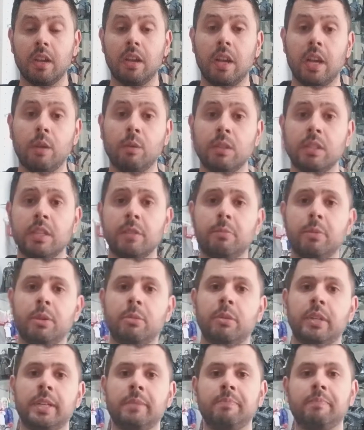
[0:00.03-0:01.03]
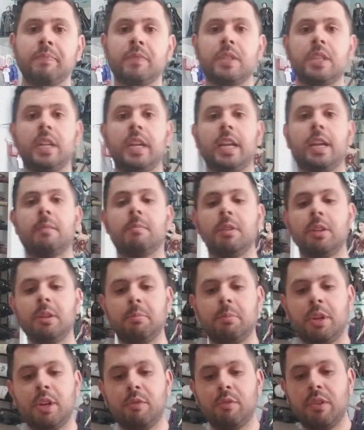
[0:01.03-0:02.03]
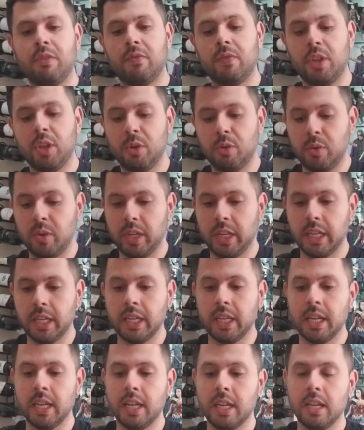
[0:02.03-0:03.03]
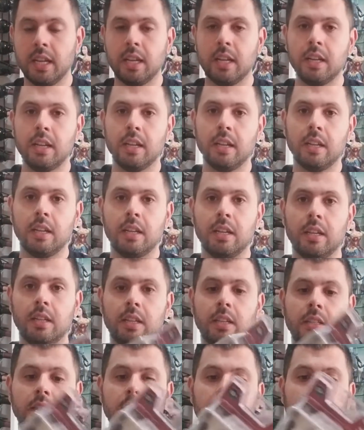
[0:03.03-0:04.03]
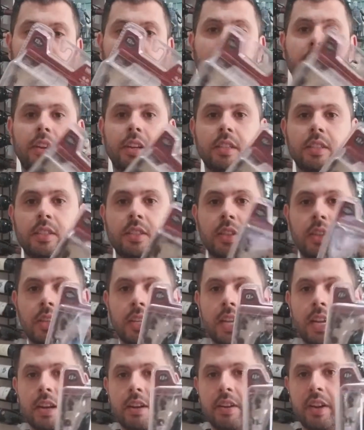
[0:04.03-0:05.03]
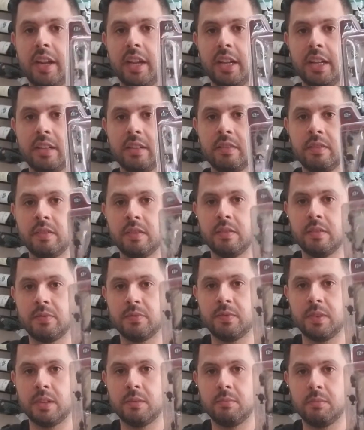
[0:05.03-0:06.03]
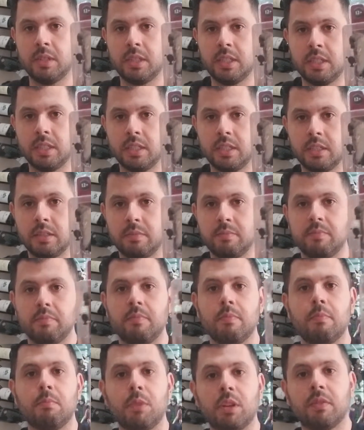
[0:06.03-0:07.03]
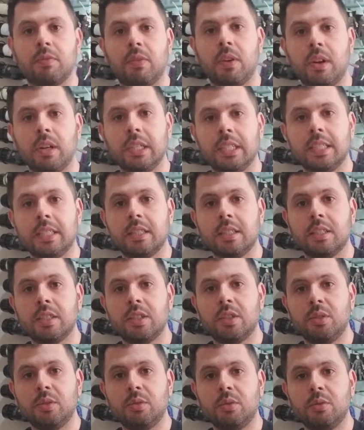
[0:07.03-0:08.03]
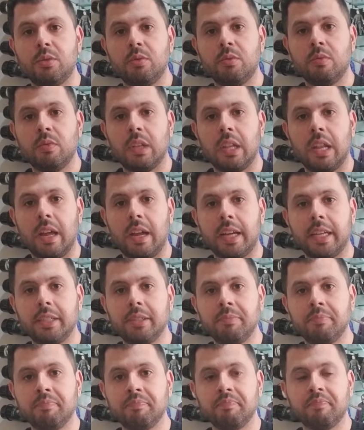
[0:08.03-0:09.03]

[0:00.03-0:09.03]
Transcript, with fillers: Hey, what's up everybody? Today I'm going to be reviewing Daenerys Targaryen from uh, McFarlane's new line.